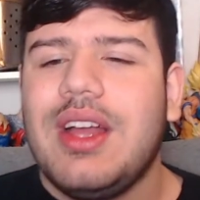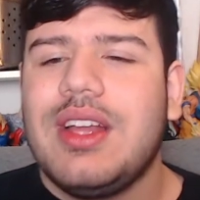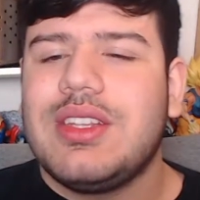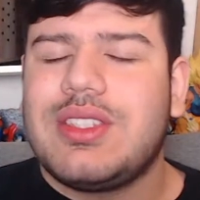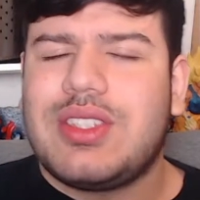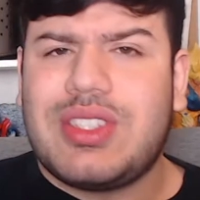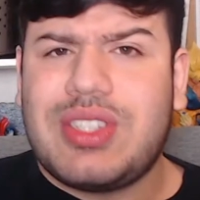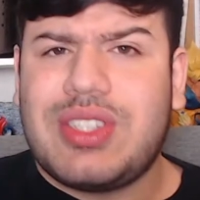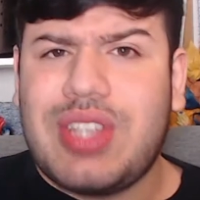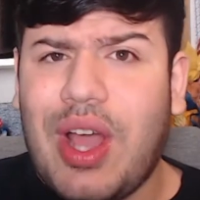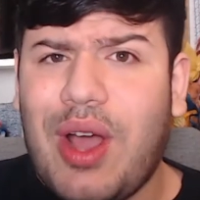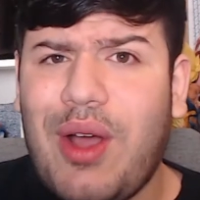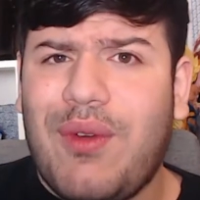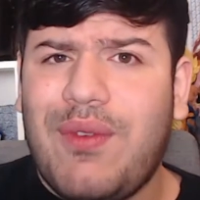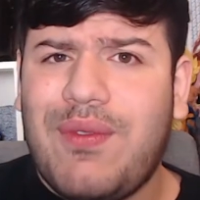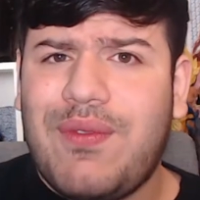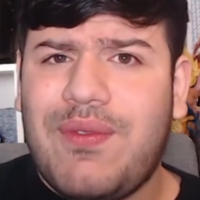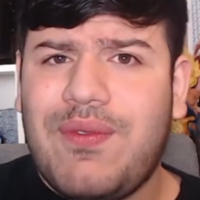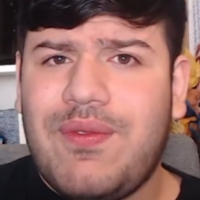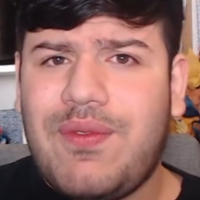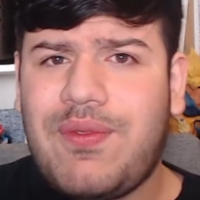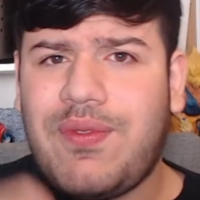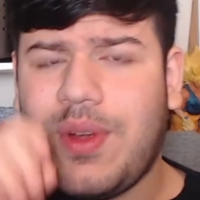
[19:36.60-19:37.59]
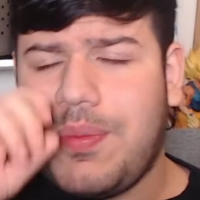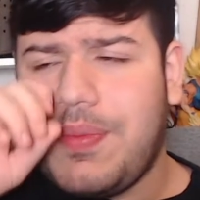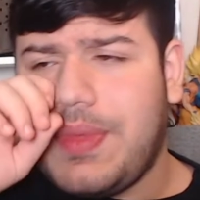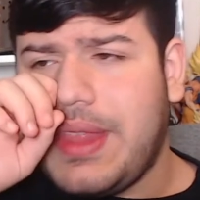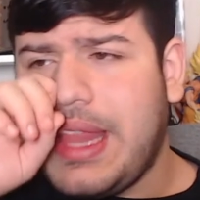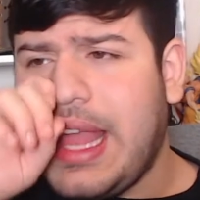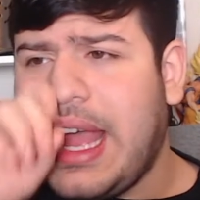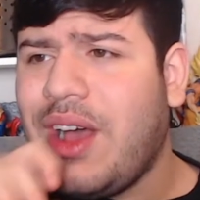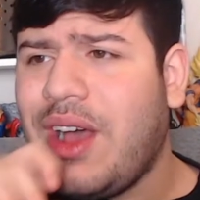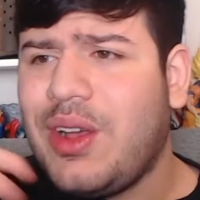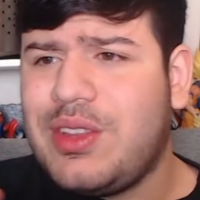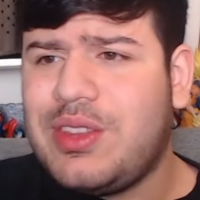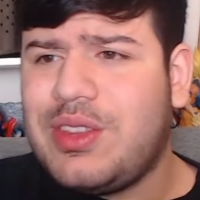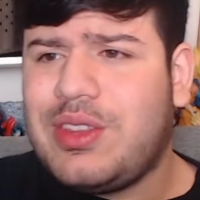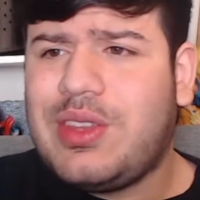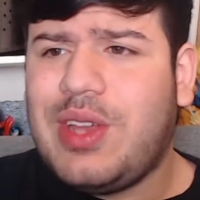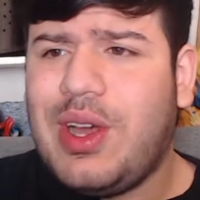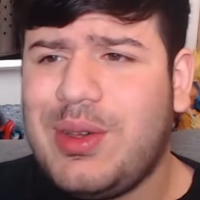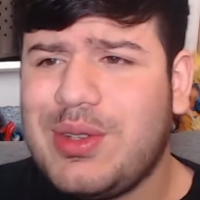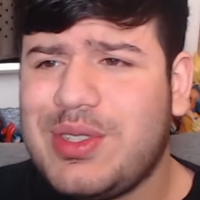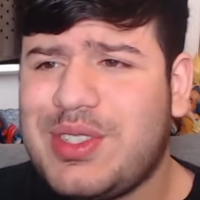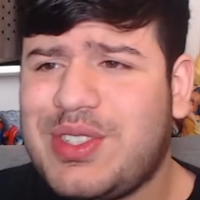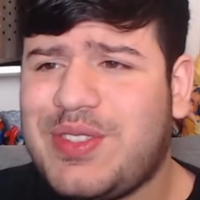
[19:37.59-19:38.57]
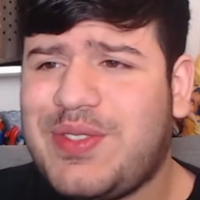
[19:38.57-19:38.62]
So, from now,
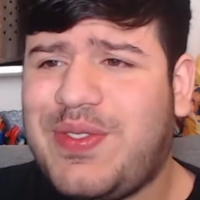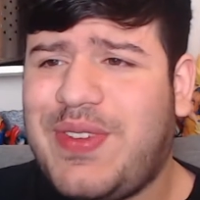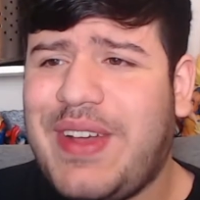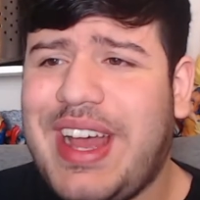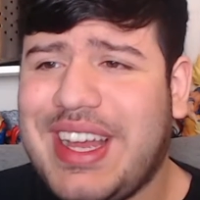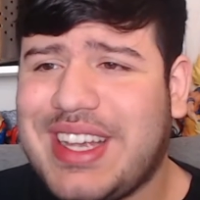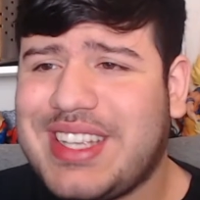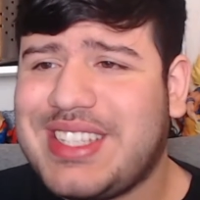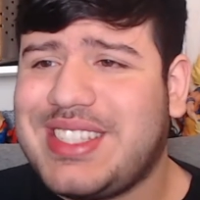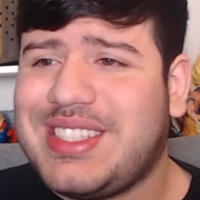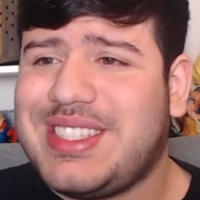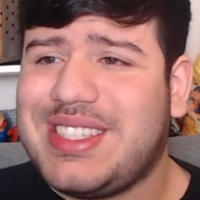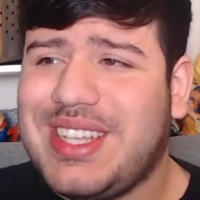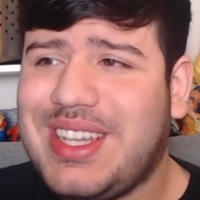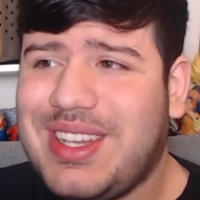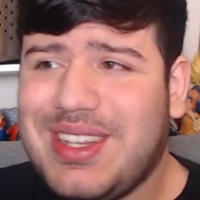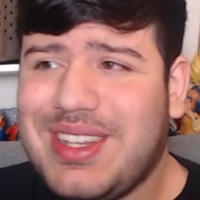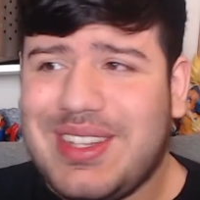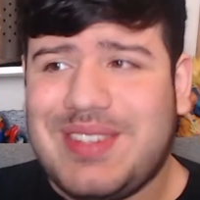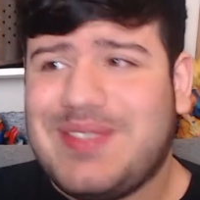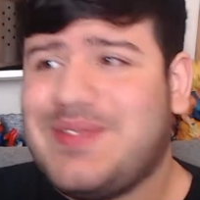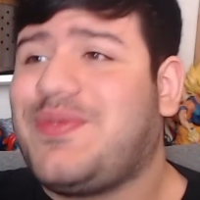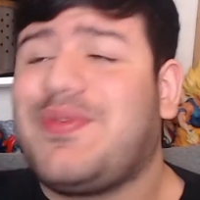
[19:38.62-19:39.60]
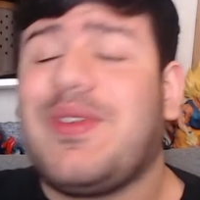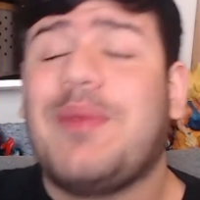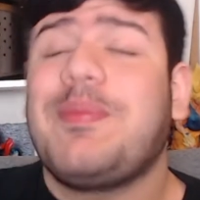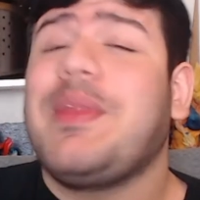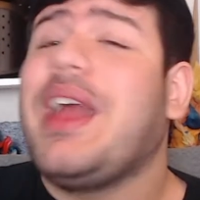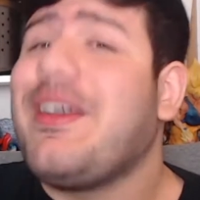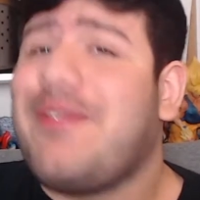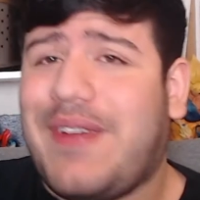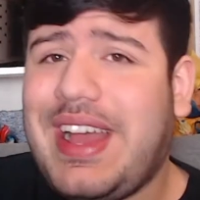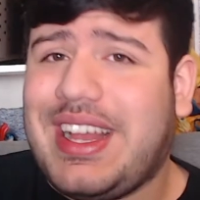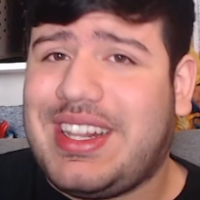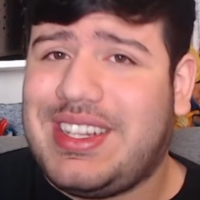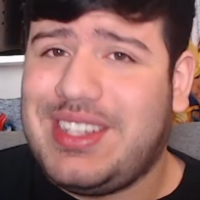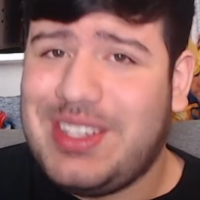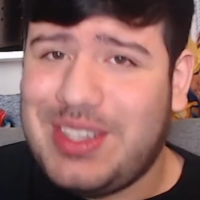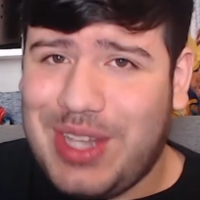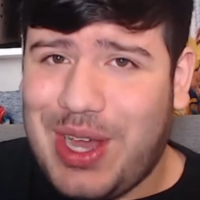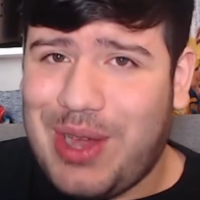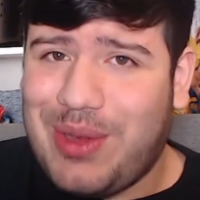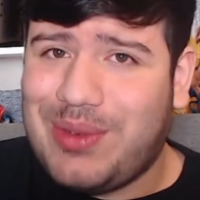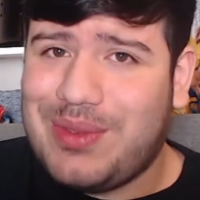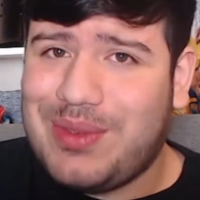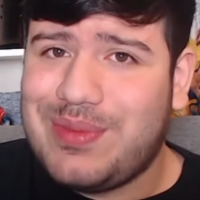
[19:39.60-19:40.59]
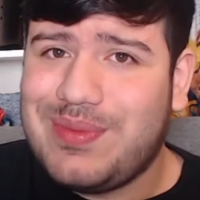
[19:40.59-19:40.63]
those facts, from that fact
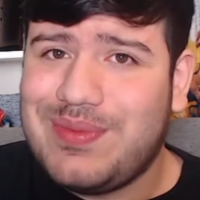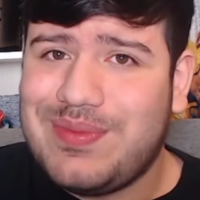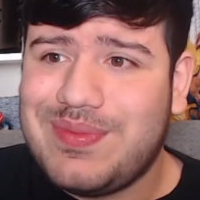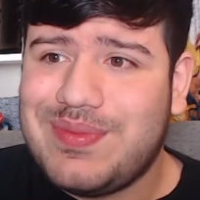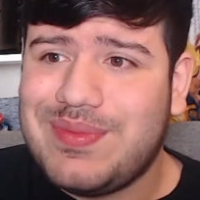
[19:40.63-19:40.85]
alone,